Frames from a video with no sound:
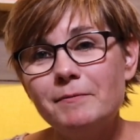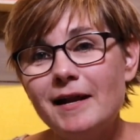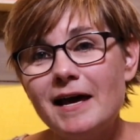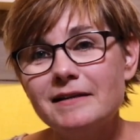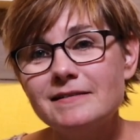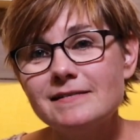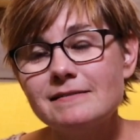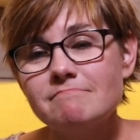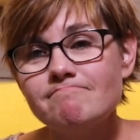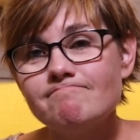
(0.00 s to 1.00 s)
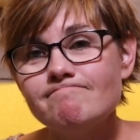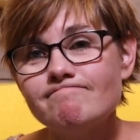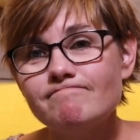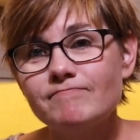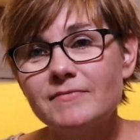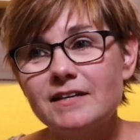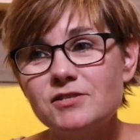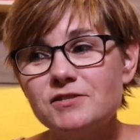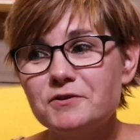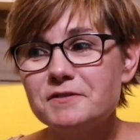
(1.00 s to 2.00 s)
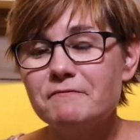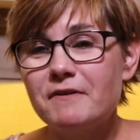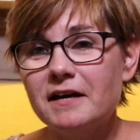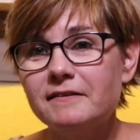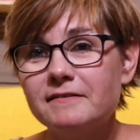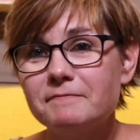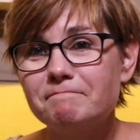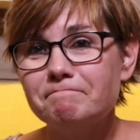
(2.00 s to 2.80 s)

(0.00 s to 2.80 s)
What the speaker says: plans. That's just a fact.